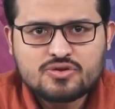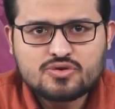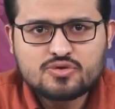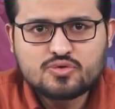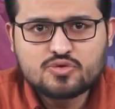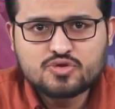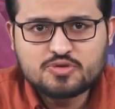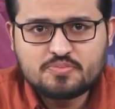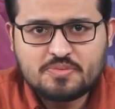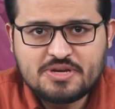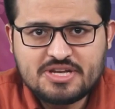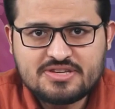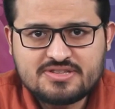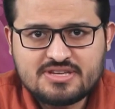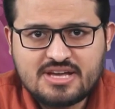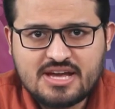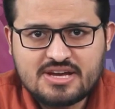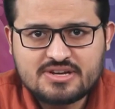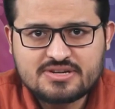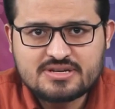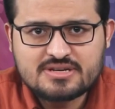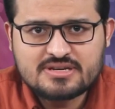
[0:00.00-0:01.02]
through
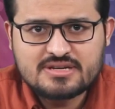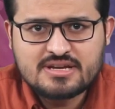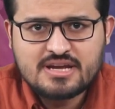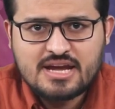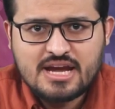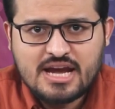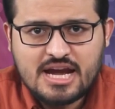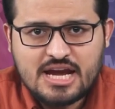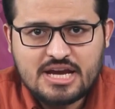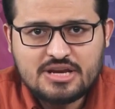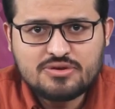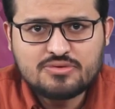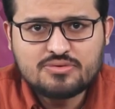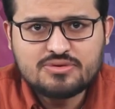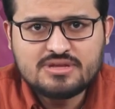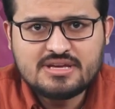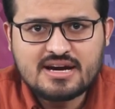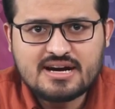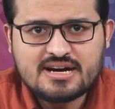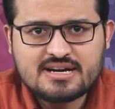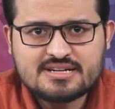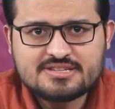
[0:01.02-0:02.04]
speciation into
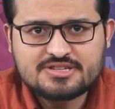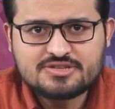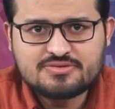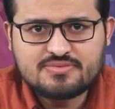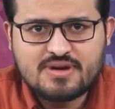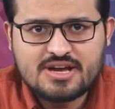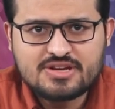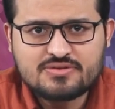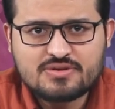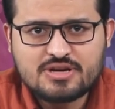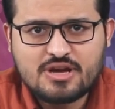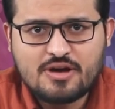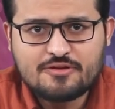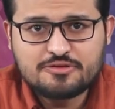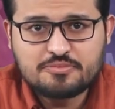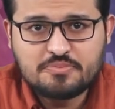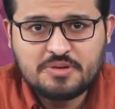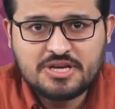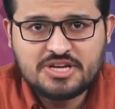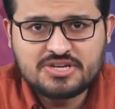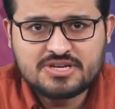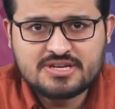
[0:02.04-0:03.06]
the Earth's treasury of
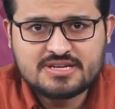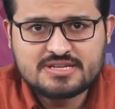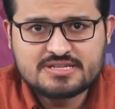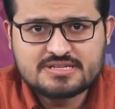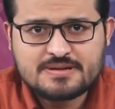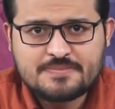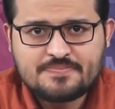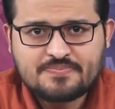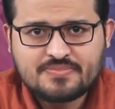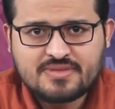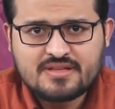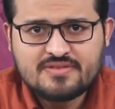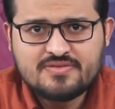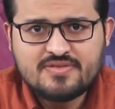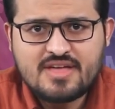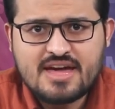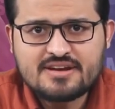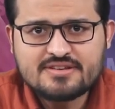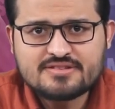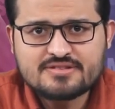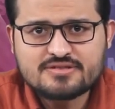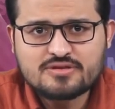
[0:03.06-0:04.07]
species,
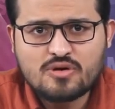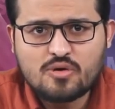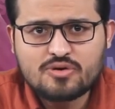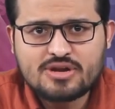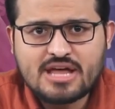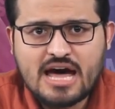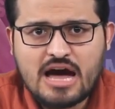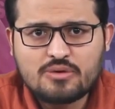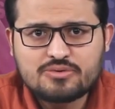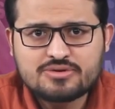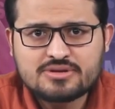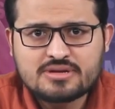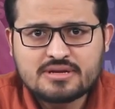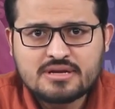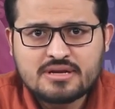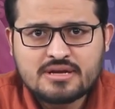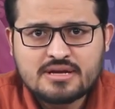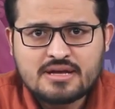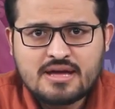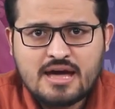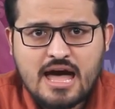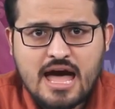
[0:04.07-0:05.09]
there is no doubt
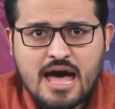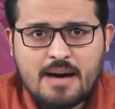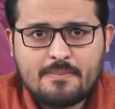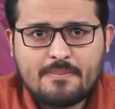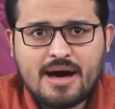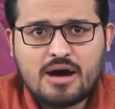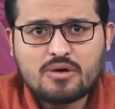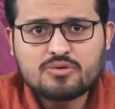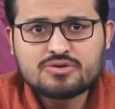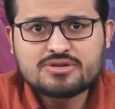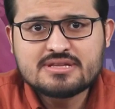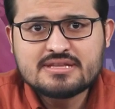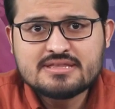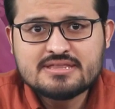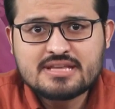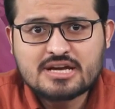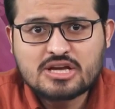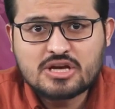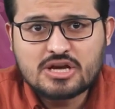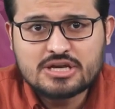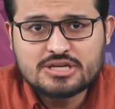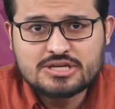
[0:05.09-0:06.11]
about
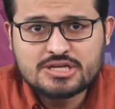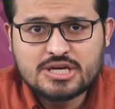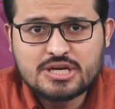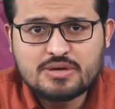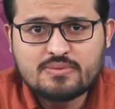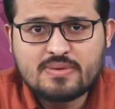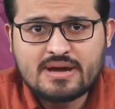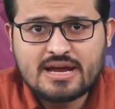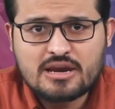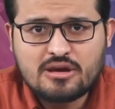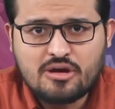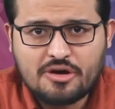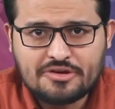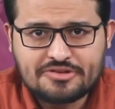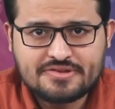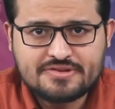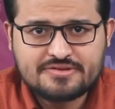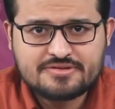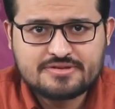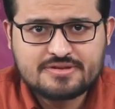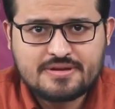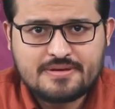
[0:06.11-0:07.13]
the continuing
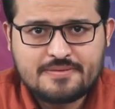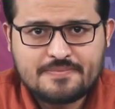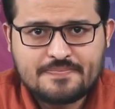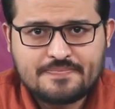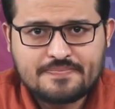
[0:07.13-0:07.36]
losses.